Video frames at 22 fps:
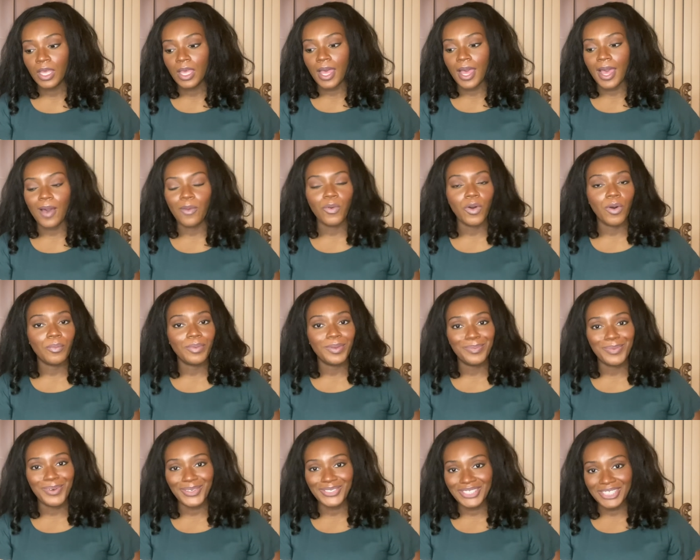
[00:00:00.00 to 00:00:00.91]
I won't be
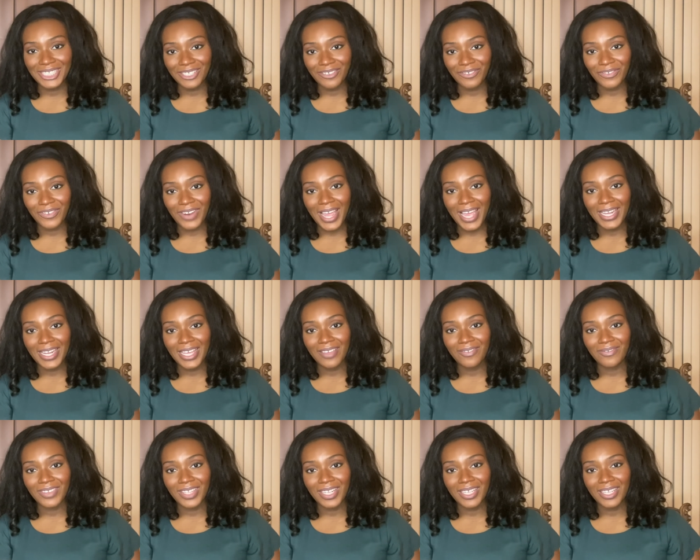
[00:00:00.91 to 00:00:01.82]
posting a Friday
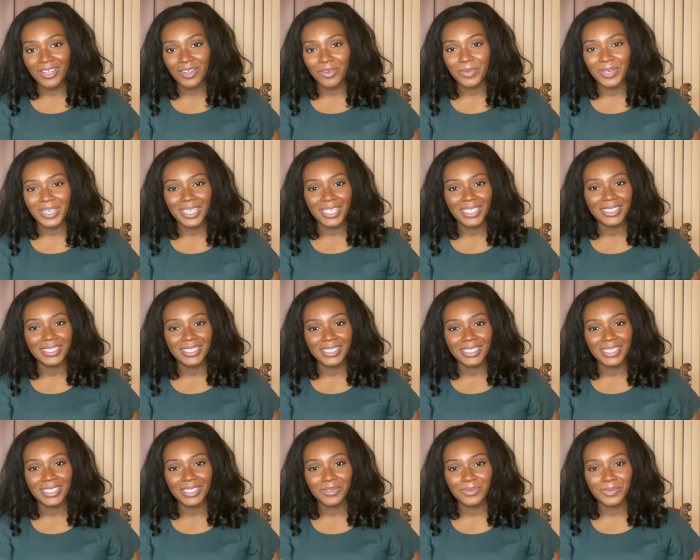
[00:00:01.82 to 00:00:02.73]
video because
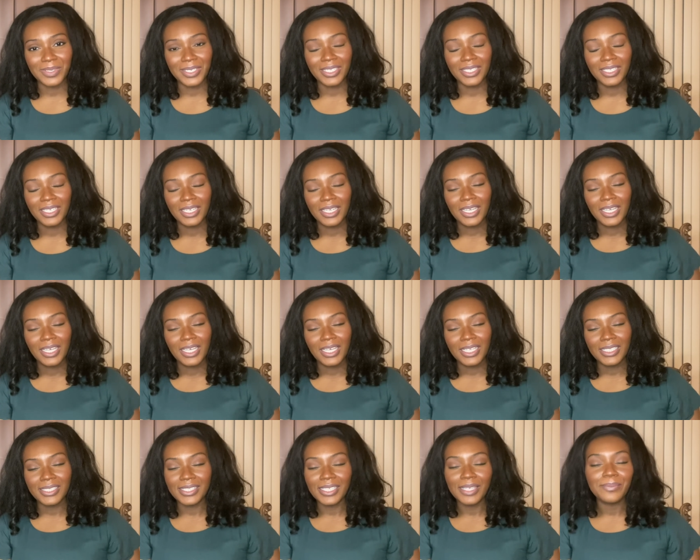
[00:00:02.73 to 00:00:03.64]
this one
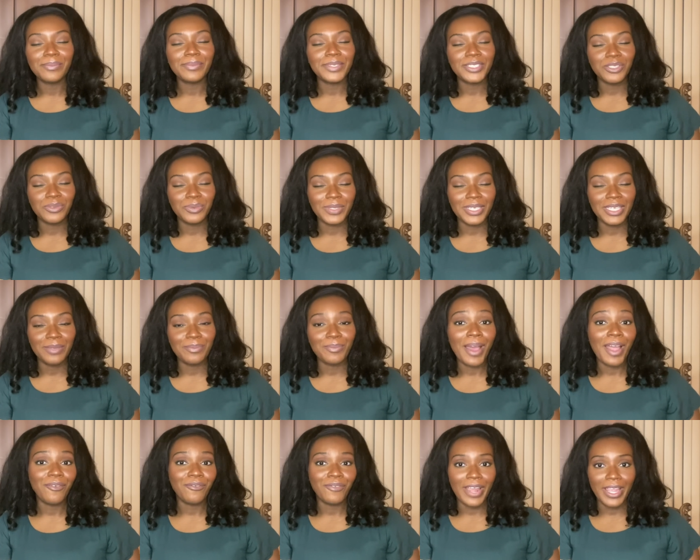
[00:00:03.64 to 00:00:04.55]
is in between
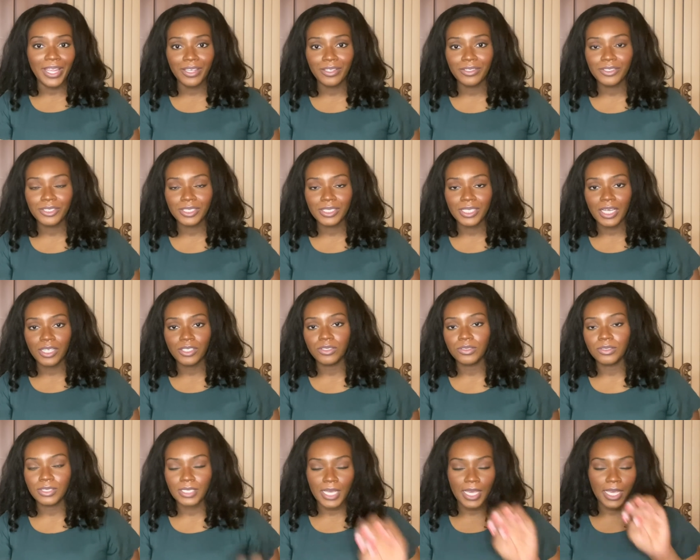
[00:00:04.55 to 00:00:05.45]
my regular
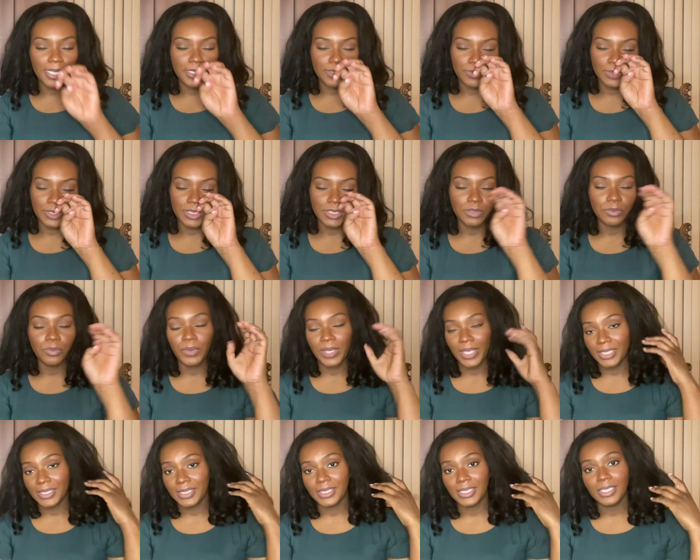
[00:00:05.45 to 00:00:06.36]
scheduled days, which is
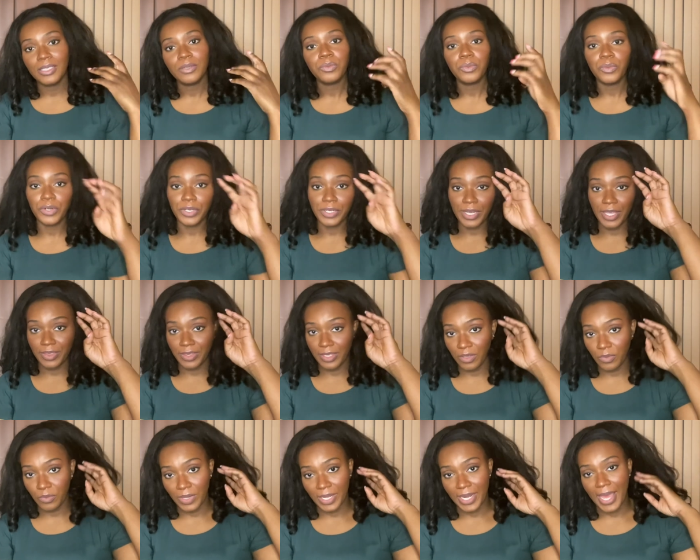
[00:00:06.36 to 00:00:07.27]
Wednesday, where
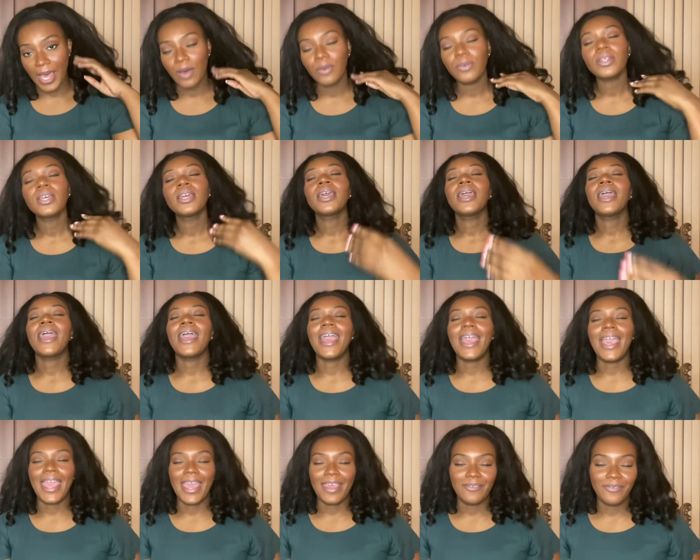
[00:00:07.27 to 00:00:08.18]
nothing went out,
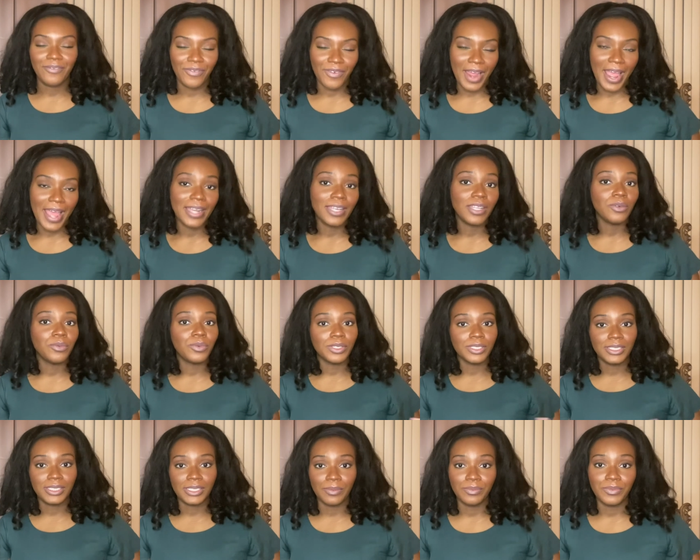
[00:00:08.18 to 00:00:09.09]
and Friday, where
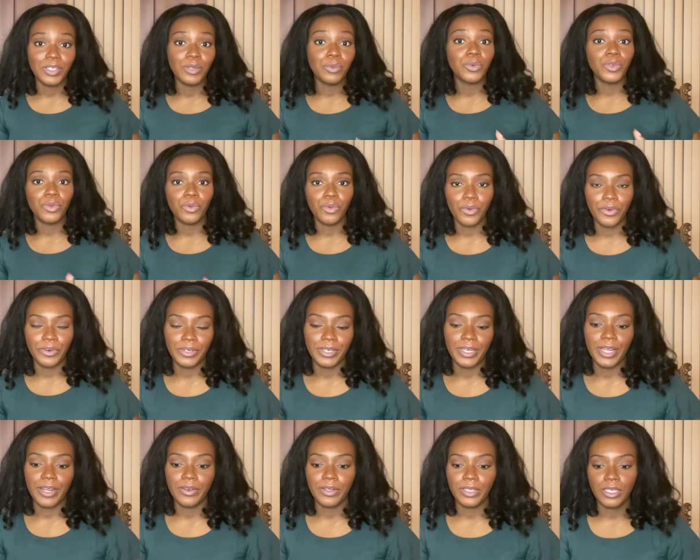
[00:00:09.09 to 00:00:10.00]
something would
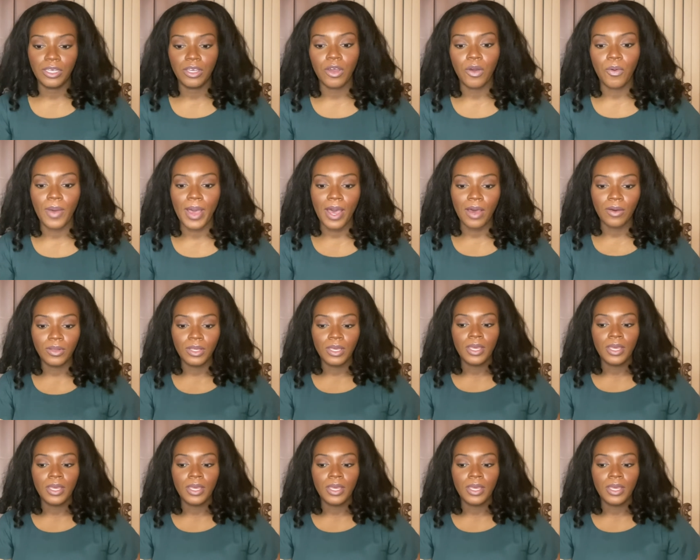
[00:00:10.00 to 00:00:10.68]
ordinarily go out.